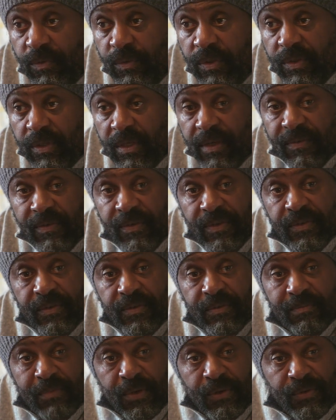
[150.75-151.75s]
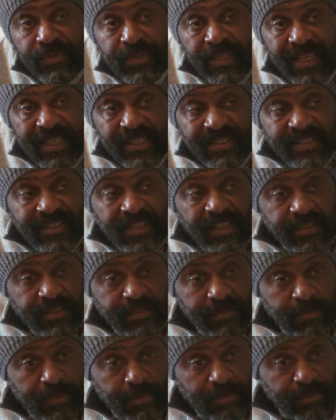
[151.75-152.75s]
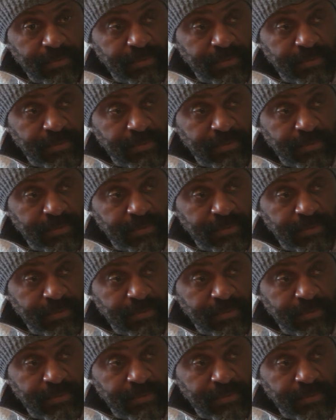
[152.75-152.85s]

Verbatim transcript: whichever is most accessible.